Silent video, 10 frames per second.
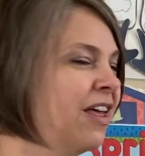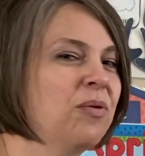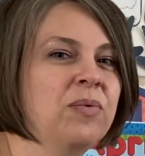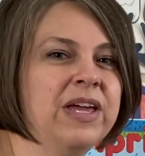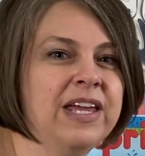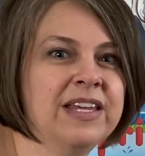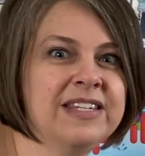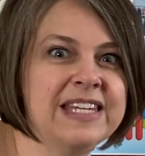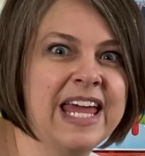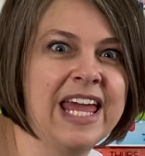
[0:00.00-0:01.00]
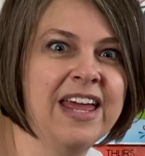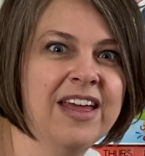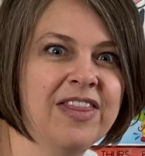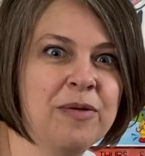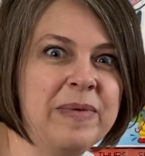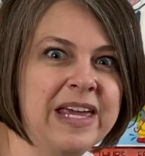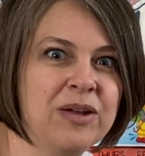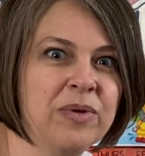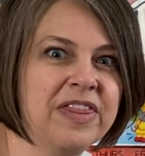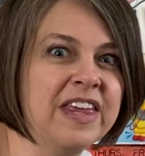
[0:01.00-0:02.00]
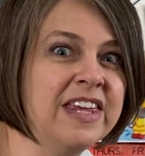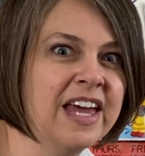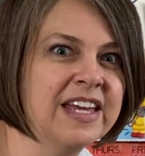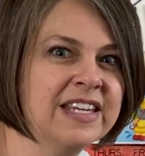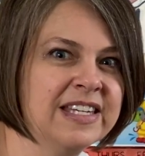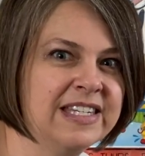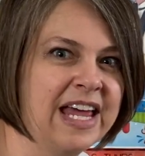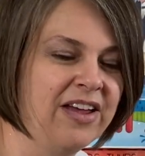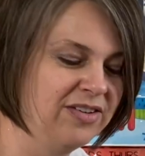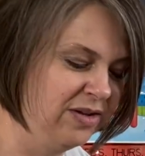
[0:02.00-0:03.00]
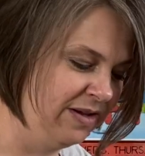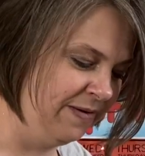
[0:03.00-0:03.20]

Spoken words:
that we say that begin with the Y sound.